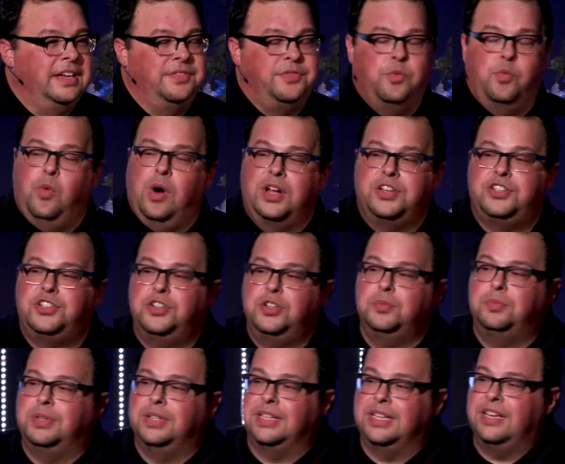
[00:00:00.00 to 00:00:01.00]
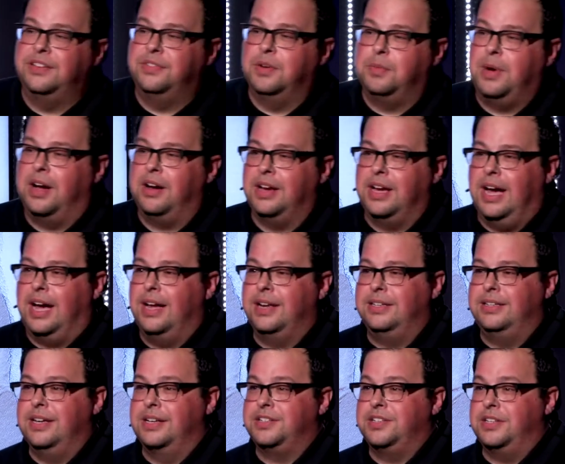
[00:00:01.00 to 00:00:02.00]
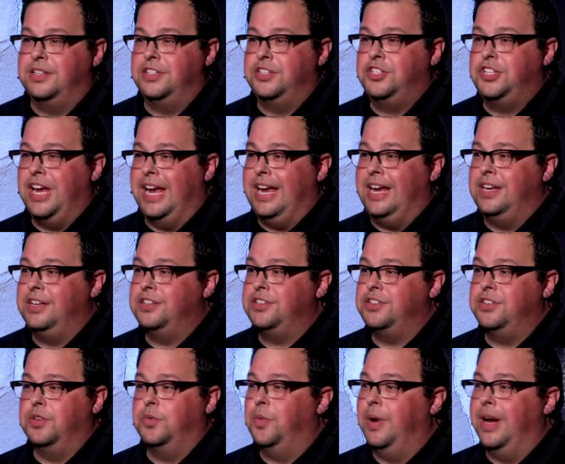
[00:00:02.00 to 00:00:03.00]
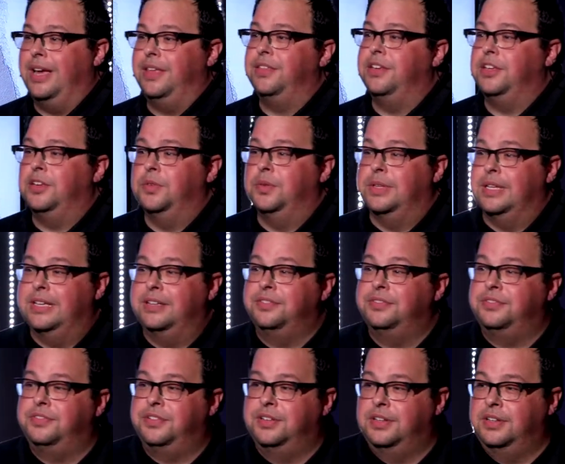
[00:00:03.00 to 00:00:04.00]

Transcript: what you believe about God doesn't change the way that you live,